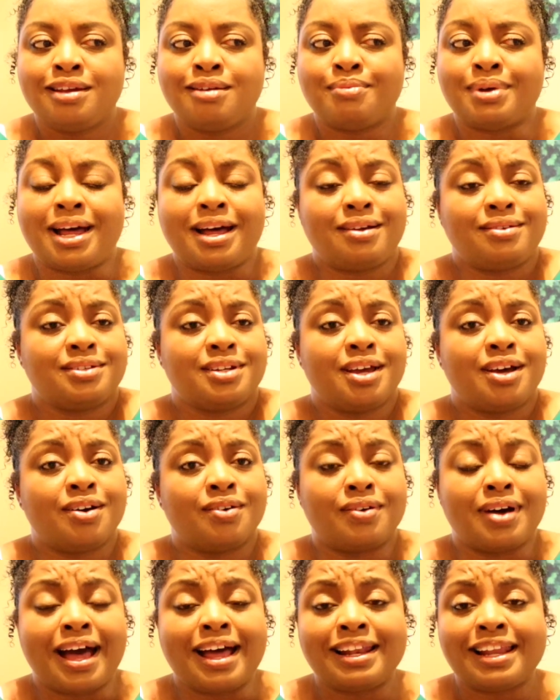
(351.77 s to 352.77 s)
But I don't
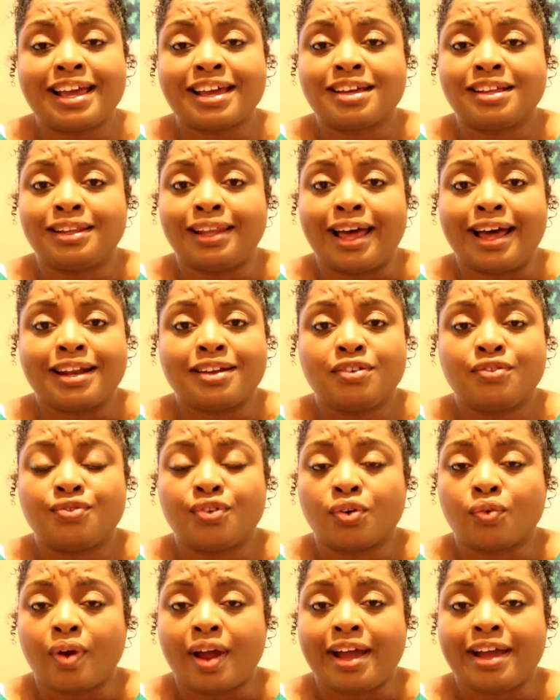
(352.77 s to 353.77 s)
know. I like a lot of
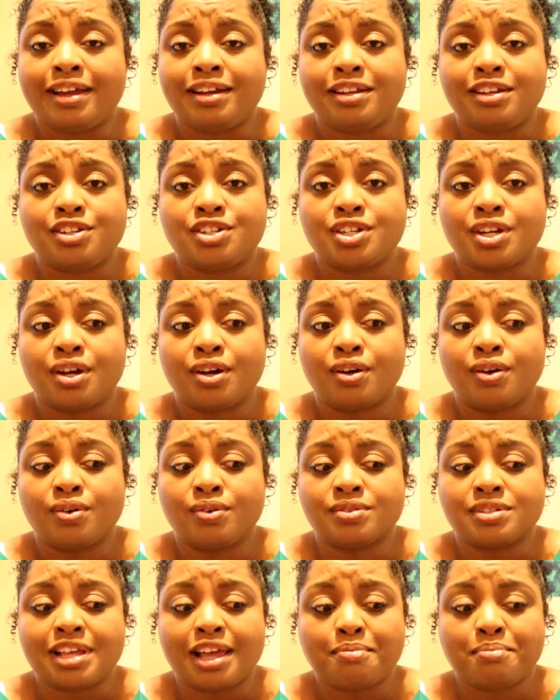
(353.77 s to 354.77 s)
variety
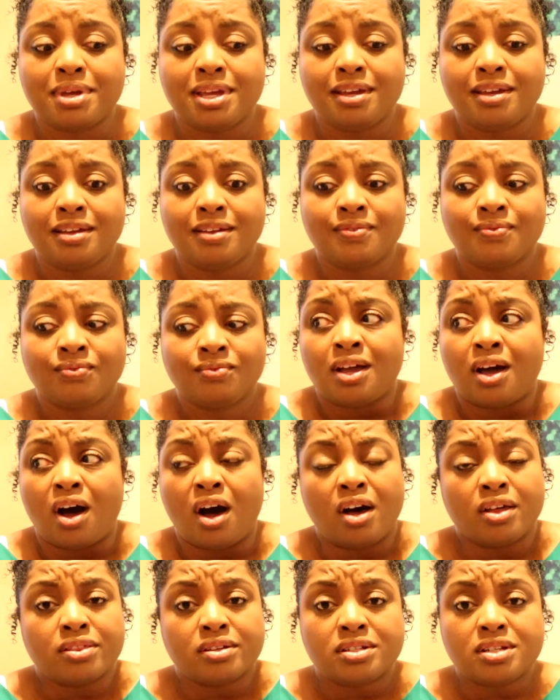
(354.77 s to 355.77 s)
shows. I mean,
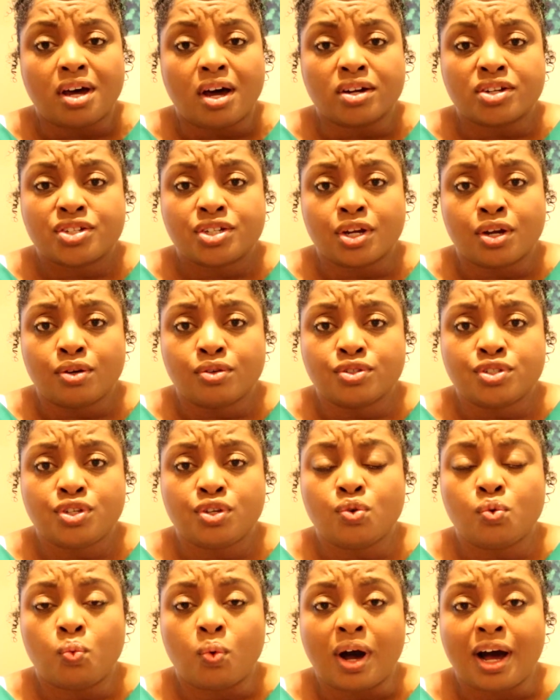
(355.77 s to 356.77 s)
all the talk shows
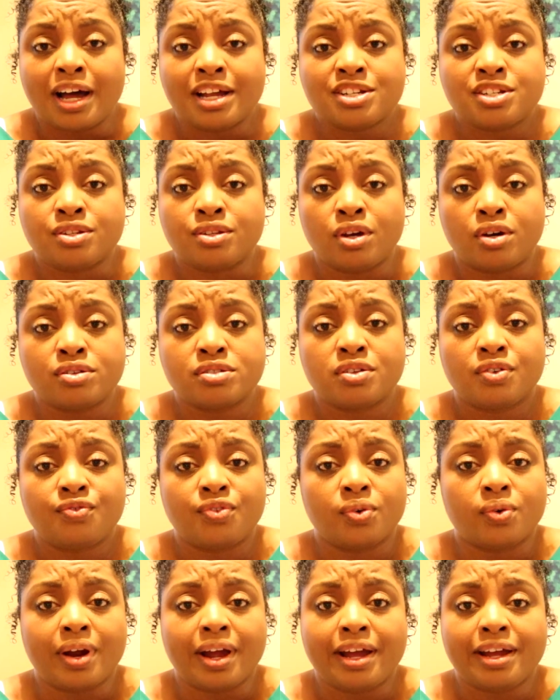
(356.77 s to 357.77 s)
you watch, those are
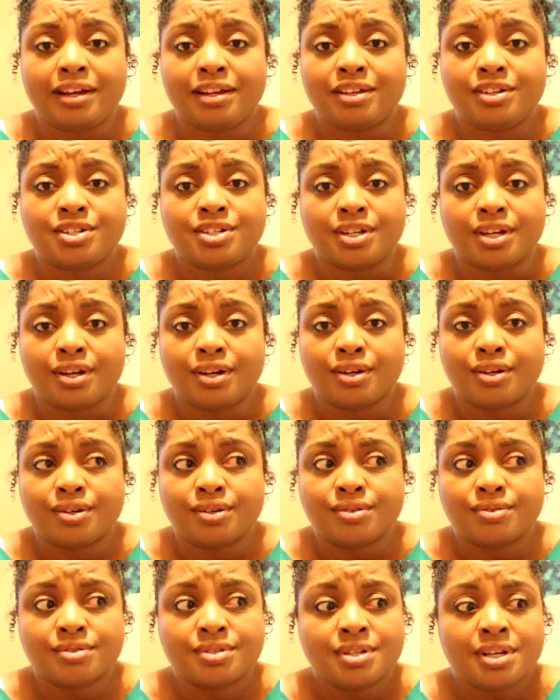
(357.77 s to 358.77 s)
variety
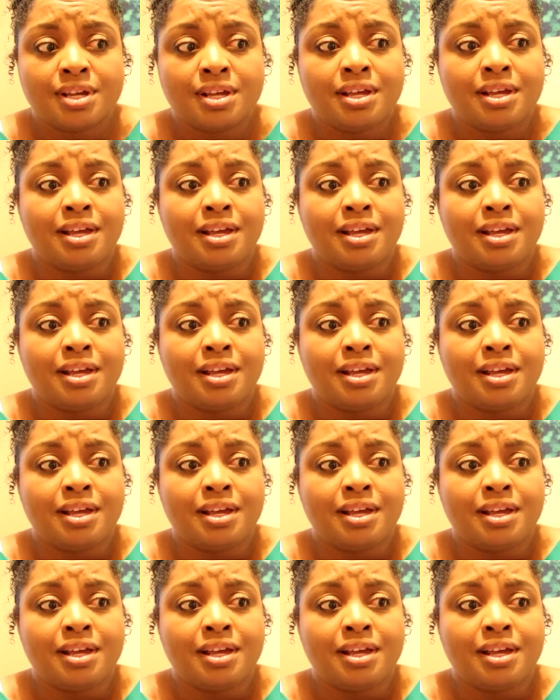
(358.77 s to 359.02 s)
shows.